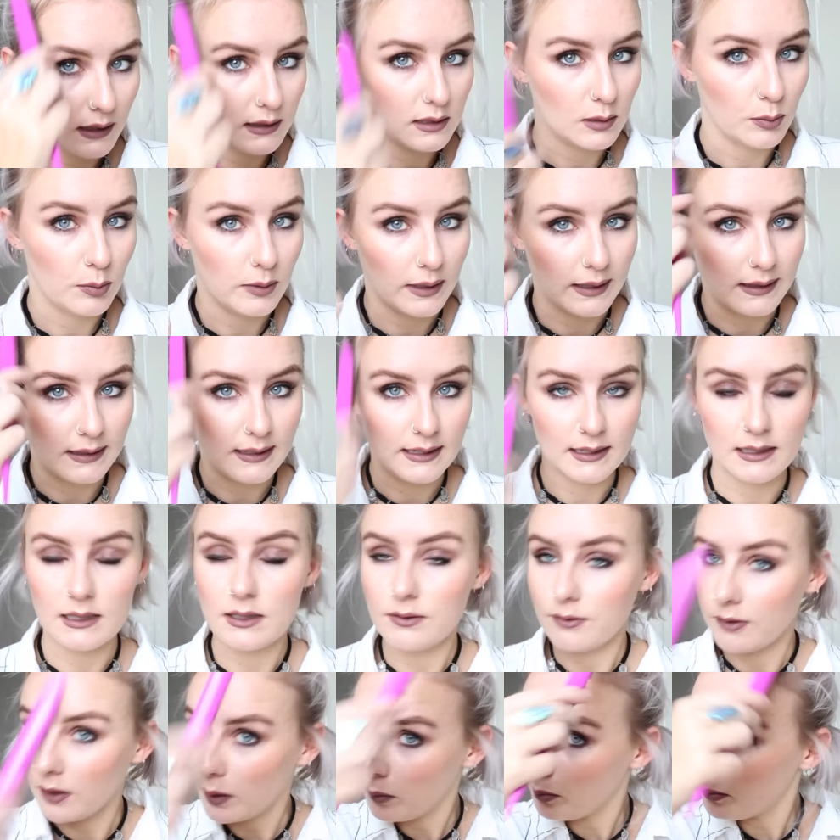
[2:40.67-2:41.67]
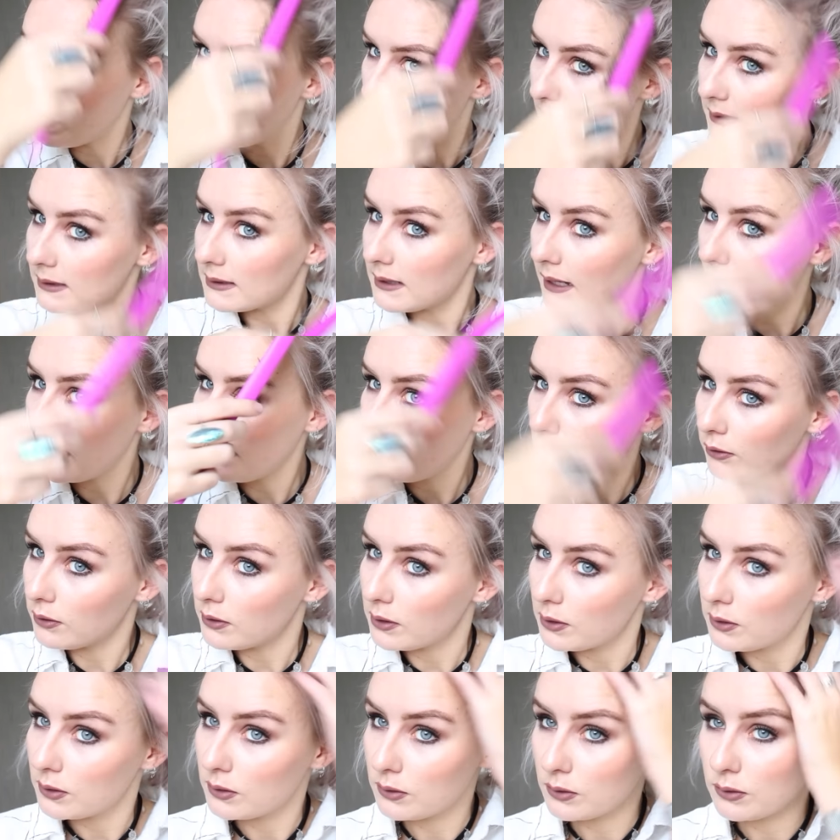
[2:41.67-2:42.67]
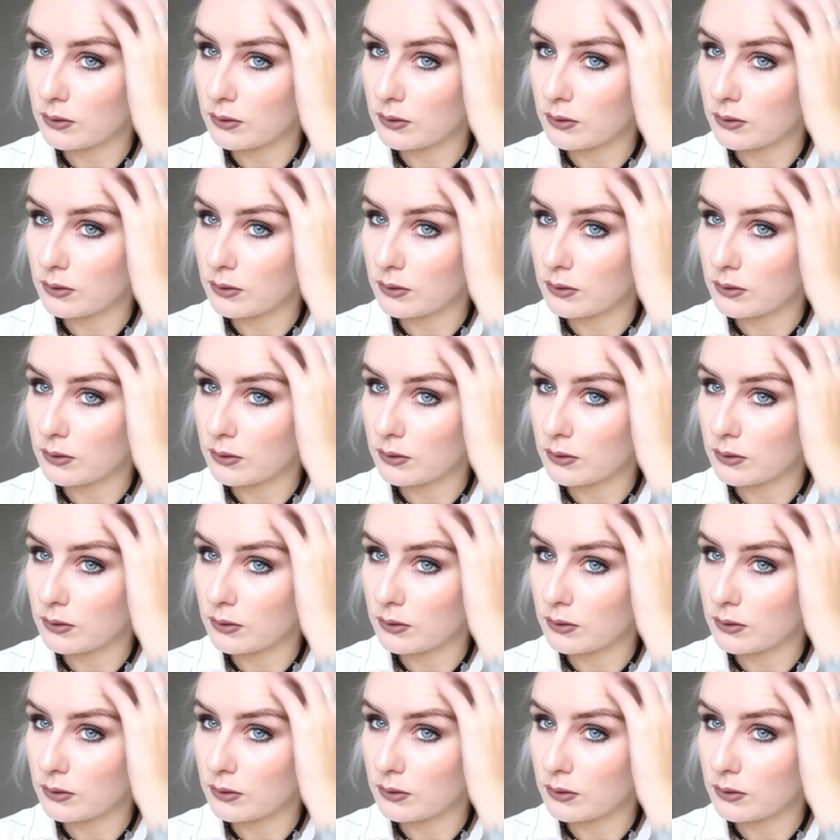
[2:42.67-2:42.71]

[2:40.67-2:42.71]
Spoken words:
I like to bring these front bits down.